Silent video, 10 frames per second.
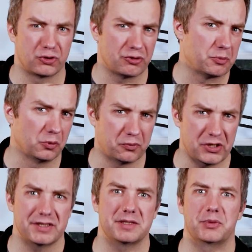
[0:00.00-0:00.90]
you triple
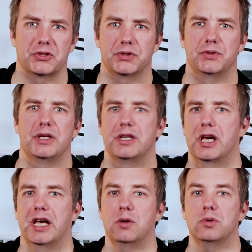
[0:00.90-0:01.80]
press the button,
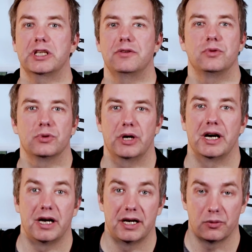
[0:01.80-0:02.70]
it will give you
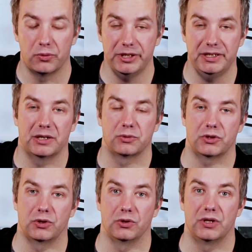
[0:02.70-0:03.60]
a readout
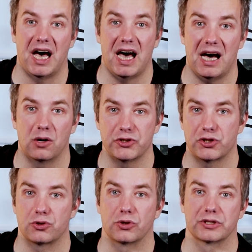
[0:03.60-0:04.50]
on how
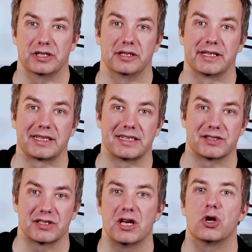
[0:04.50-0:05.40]
strong the link
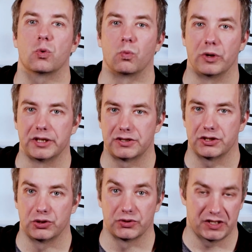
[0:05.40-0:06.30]
is with
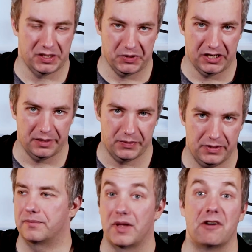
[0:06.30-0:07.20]
your ZigBee hub.
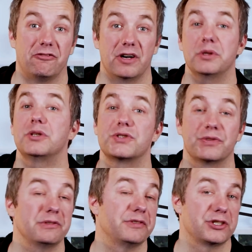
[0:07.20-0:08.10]
A very
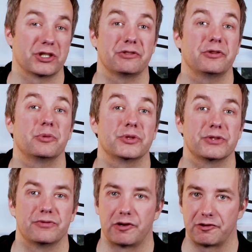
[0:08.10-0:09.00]
useful feature if you want
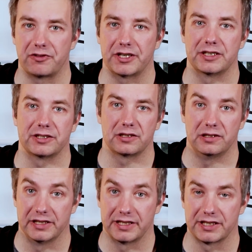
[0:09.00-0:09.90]
to verify that the
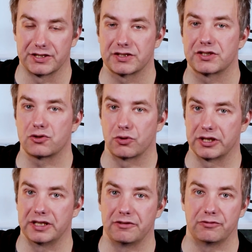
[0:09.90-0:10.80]
link is strong
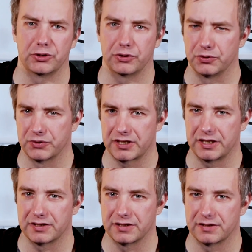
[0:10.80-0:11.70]
enough for your use
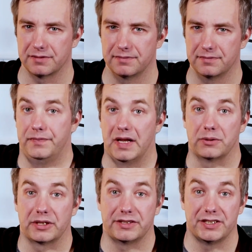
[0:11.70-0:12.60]
cases. Now
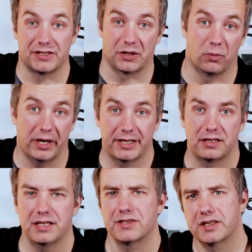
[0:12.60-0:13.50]
that these are wired,
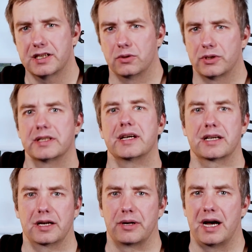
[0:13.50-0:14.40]
let's take a look at the
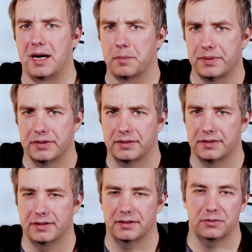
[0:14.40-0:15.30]
Aqara app.
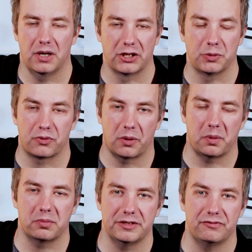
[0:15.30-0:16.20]
Now, you
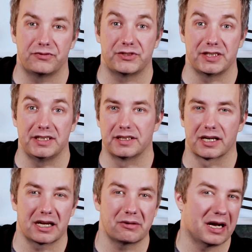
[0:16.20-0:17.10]
probably have seen the
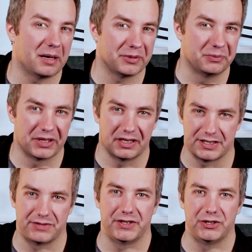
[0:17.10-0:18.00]
Aqara app in my
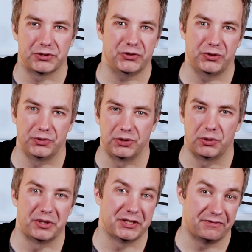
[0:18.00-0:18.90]
last video, so you
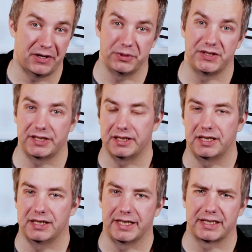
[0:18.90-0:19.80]
know it's very
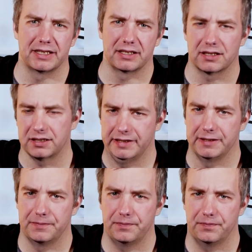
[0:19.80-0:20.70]
Zen-alike and clean.